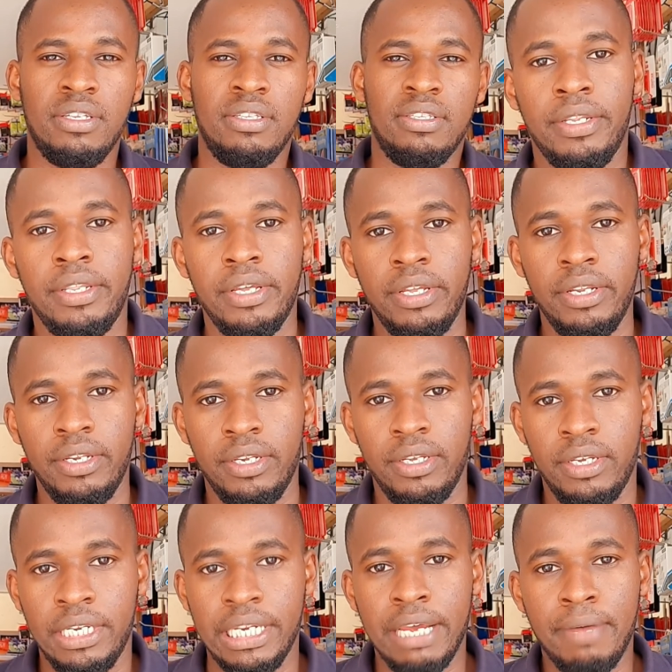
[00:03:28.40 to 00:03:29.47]
Then
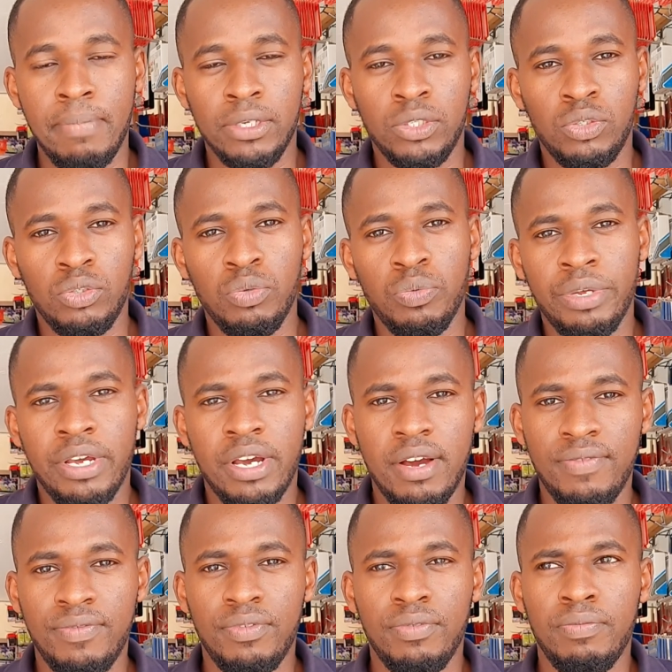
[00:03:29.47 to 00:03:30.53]
in number 2 we
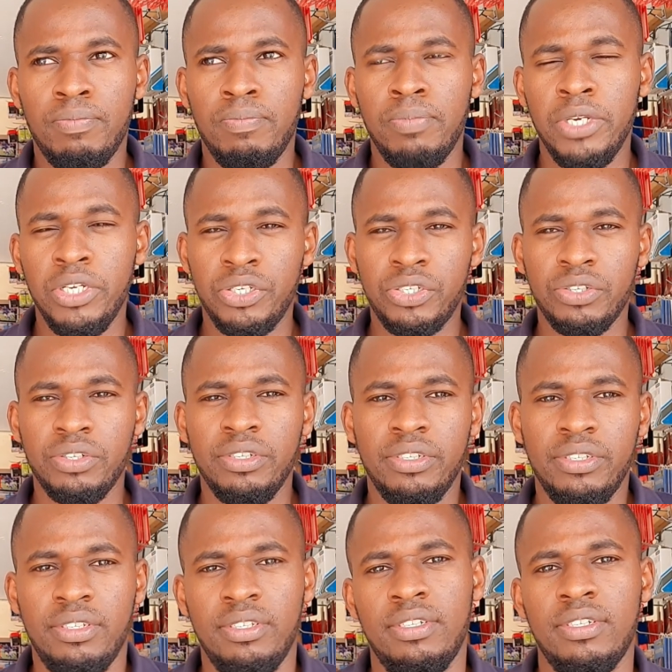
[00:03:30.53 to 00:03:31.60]
have mission.
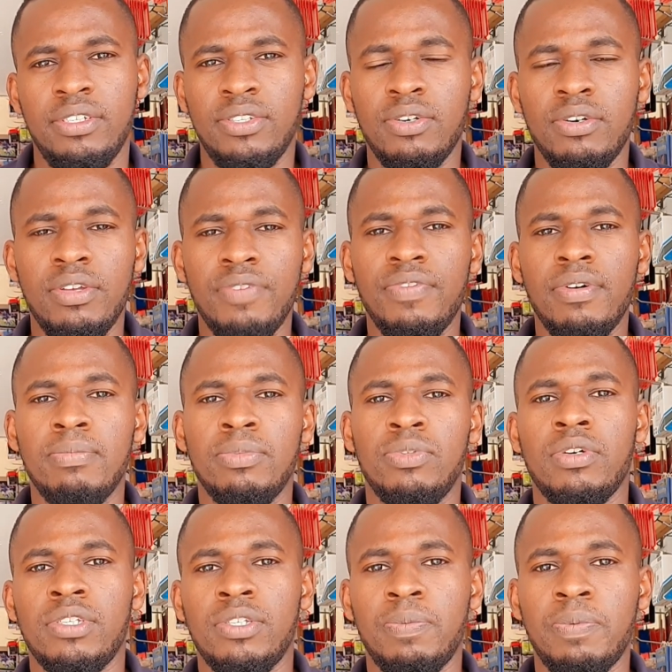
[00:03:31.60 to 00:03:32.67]
So if I'm to
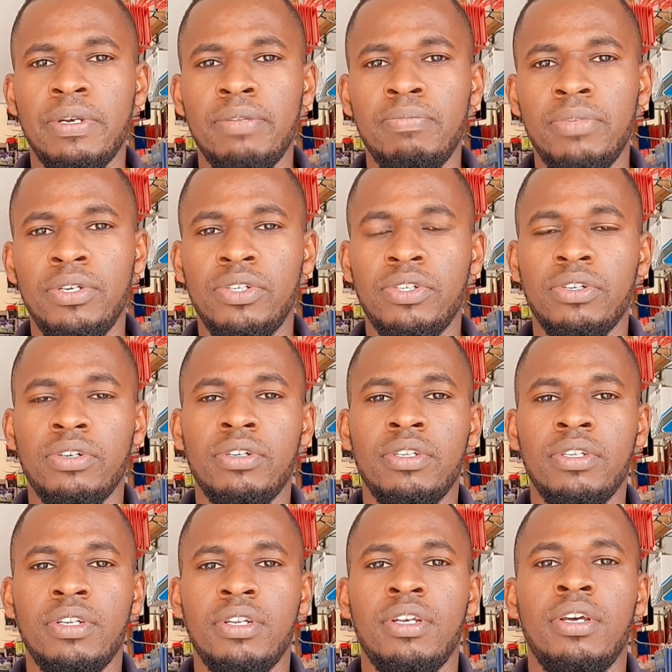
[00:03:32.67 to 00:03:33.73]
explain mission,
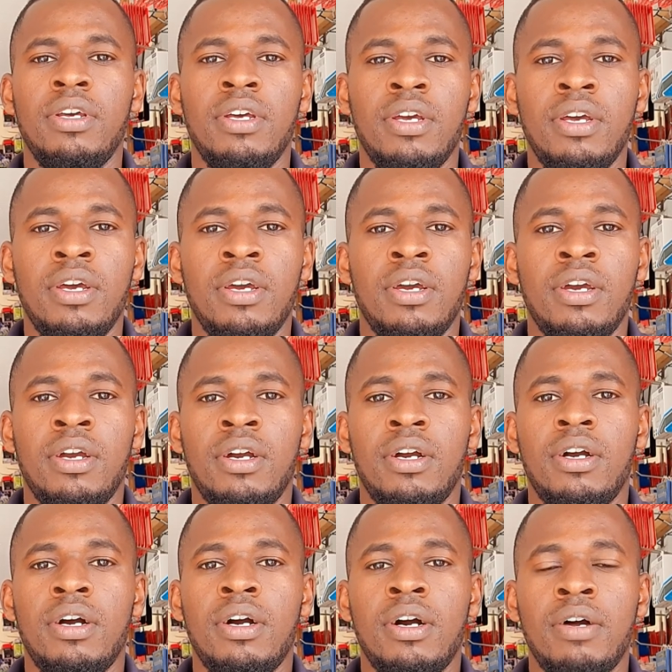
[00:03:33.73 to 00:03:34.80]

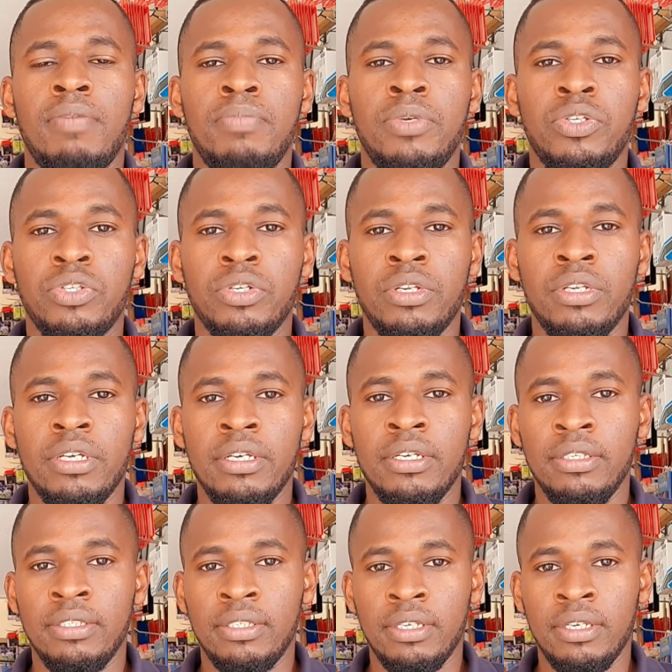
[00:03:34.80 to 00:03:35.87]
mission
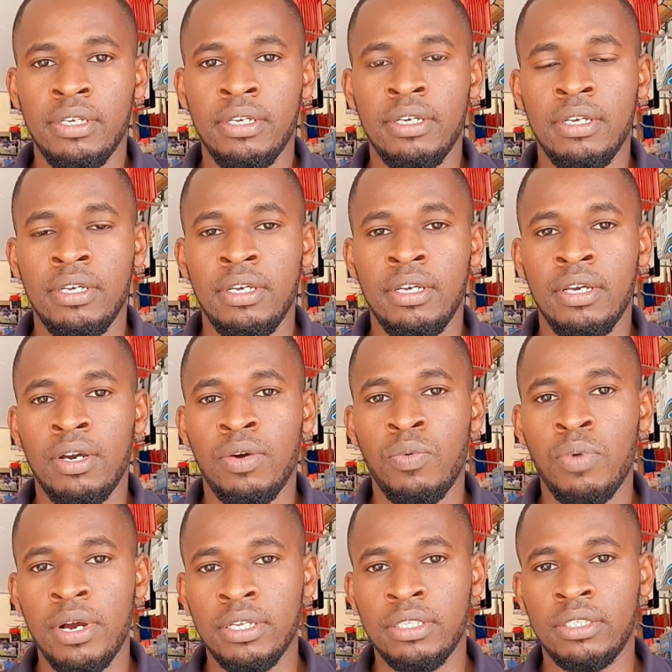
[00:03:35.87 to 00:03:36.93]
is
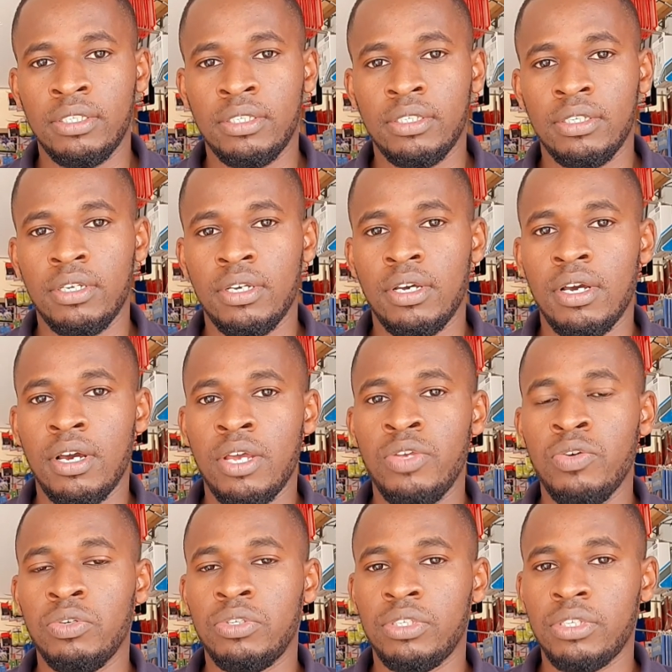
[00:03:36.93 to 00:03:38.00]
what
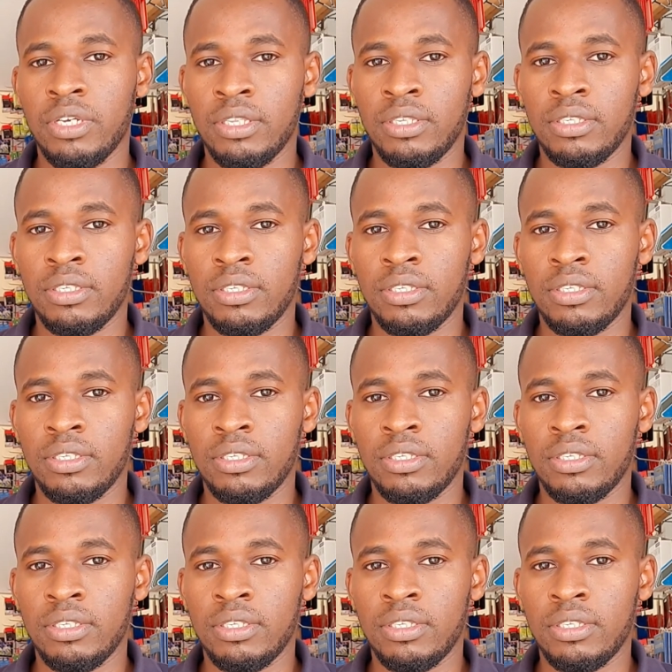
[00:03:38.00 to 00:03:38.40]
you set